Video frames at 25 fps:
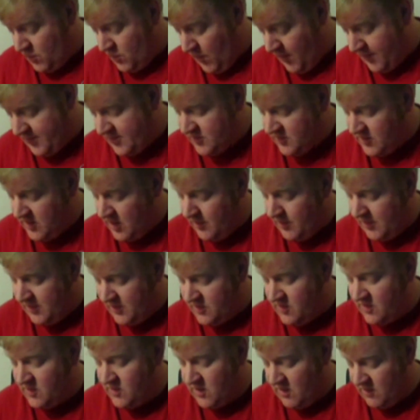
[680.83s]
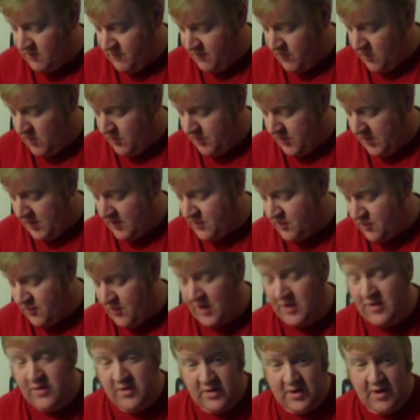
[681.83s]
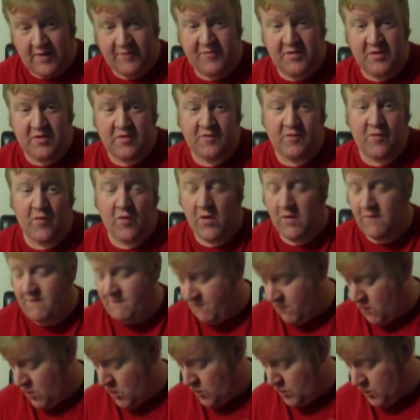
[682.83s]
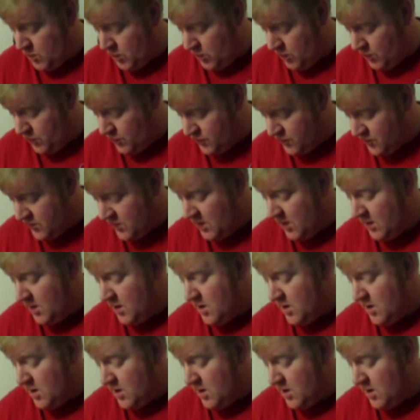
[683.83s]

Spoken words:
weapon skill, ballistic skill 4+, strength and toughness 4, 4 wounds,